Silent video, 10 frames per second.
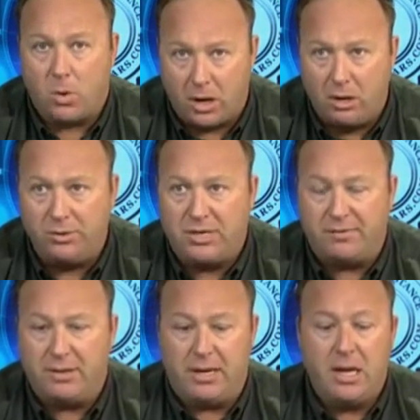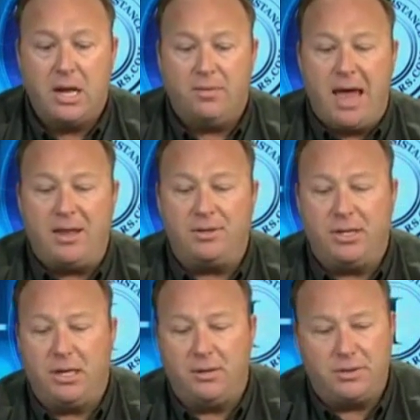or we're going to lose everything. That
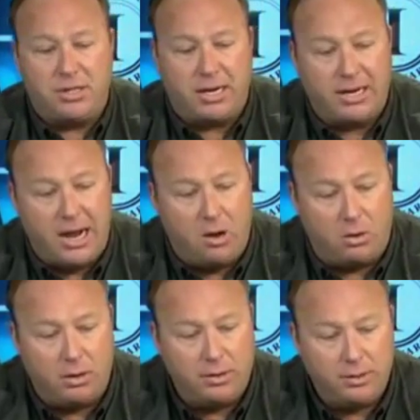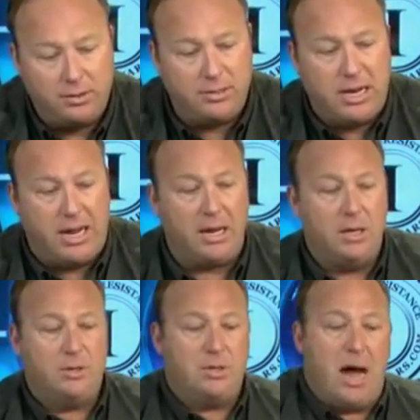is in the second hour
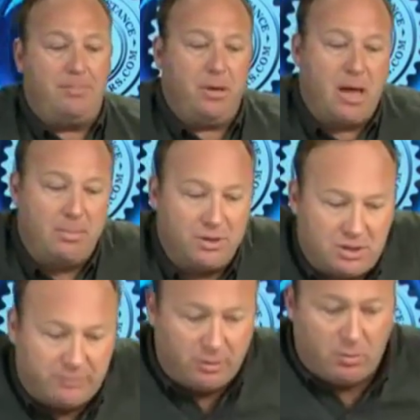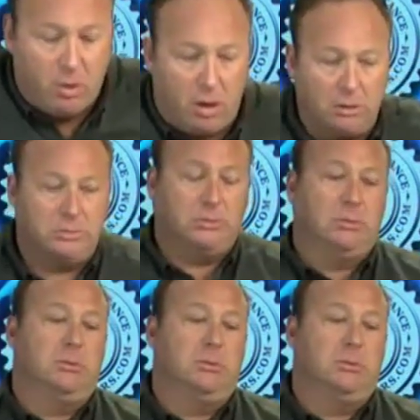today. Stop the coming civil war.